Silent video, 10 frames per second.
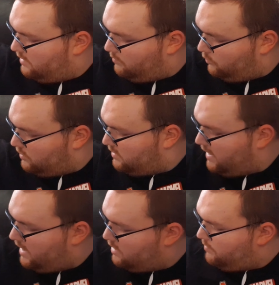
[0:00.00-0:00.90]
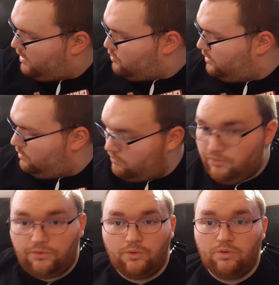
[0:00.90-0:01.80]
them ones there, making sure they don't
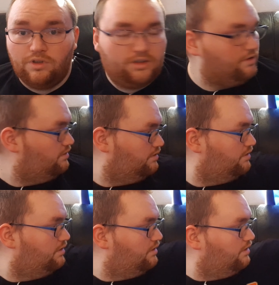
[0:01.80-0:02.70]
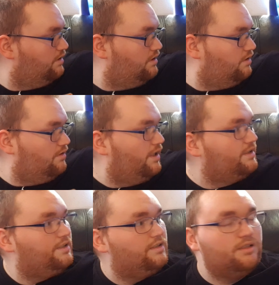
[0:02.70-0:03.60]
fall.
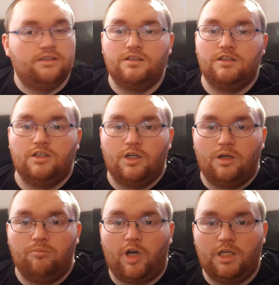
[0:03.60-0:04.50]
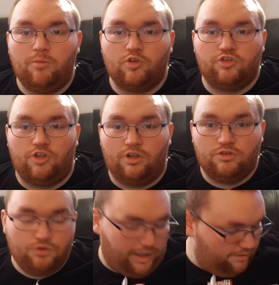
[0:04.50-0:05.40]
Right. Money
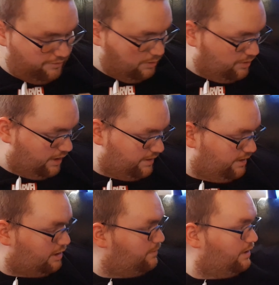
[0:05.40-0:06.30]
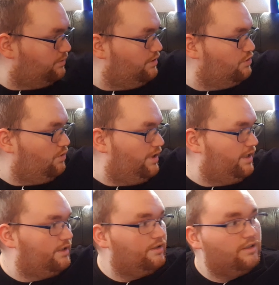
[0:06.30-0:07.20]
Monster, great film that I didn't expect to
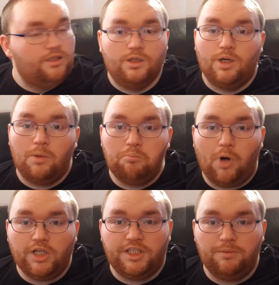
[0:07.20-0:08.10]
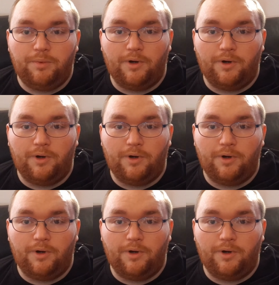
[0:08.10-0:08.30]
enjoy. Monkey